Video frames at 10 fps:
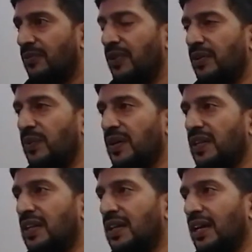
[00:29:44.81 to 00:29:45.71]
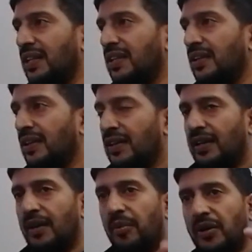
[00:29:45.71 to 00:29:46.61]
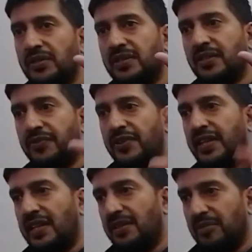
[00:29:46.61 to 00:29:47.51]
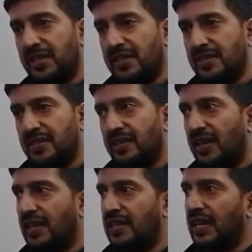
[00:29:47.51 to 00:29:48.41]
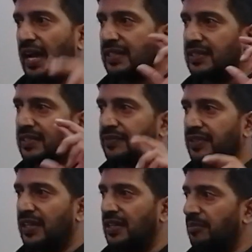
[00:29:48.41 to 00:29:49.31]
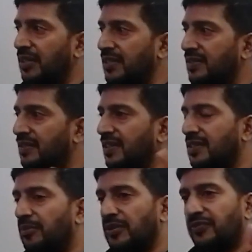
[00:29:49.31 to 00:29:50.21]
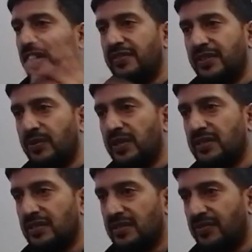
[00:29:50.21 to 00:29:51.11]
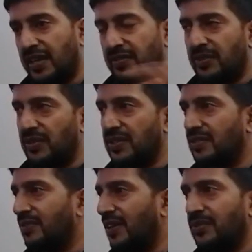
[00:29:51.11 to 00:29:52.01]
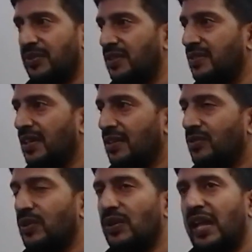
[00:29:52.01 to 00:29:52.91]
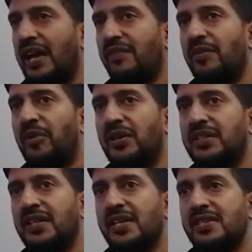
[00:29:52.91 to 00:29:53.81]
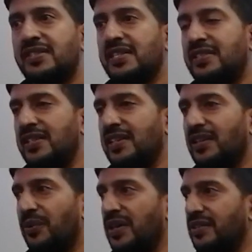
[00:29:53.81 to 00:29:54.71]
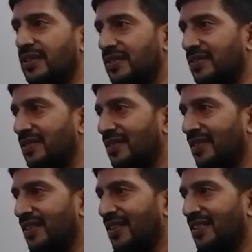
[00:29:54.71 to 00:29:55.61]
For we're gonna learn about different elements and under different elements there's about five equations five equations five equations so you'll have about 60 equations